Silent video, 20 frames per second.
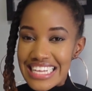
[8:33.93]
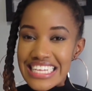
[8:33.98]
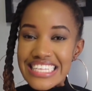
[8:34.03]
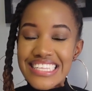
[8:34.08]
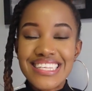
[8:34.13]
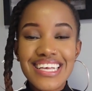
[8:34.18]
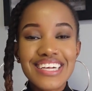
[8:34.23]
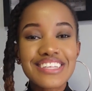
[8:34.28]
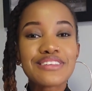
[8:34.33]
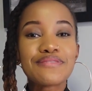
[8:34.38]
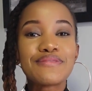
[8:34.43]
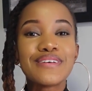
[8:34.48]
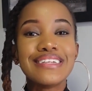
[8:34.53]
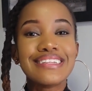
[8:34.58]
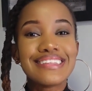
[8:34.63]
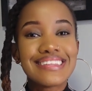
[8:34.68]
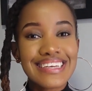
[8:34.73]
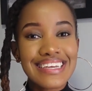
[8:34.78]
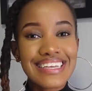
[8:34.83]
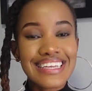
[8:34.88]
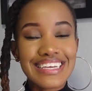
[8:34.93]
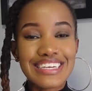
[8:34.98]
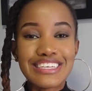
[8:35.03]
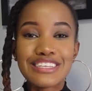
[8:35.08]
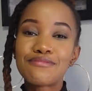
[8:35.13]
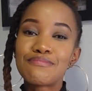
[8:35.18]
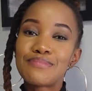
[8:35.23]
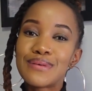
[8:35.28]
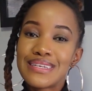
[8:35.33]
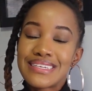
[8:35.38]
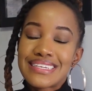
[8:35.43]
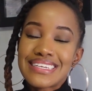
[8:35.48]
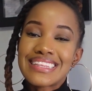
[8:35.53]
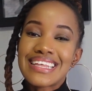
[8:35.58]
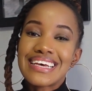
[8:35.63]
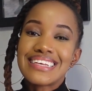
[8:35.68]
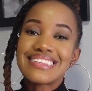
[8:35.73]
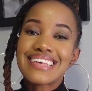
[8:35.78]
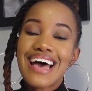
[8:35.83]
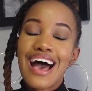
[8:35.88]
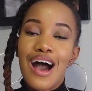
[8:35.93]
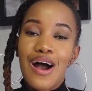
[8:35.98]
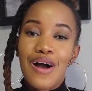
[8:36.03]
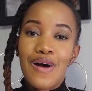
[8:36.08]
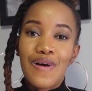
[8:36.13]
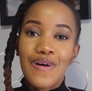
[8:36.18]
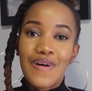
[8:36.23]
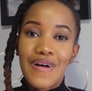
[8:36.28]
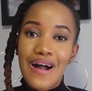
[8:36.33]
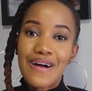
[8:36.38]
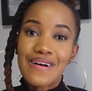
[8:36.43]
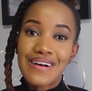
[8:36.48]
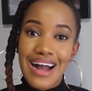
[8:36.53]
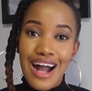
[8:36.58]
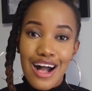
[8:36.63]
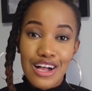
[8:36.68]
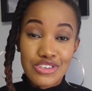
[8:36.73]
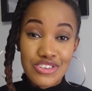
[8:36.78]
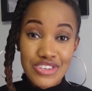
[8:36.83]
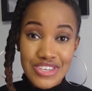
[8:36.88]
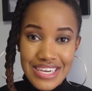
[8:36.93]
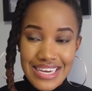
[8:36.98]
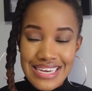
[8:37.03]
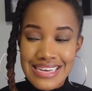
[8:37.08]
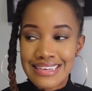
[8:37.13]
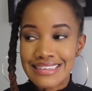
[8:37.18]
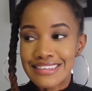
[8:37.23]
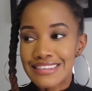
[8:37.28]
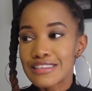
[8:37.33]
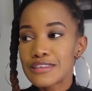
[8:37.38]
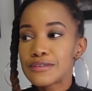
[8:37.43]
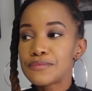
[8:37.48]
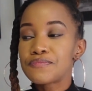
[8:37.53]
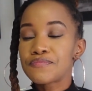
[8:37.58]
Sounds a bit tedious, but that's how our culture is.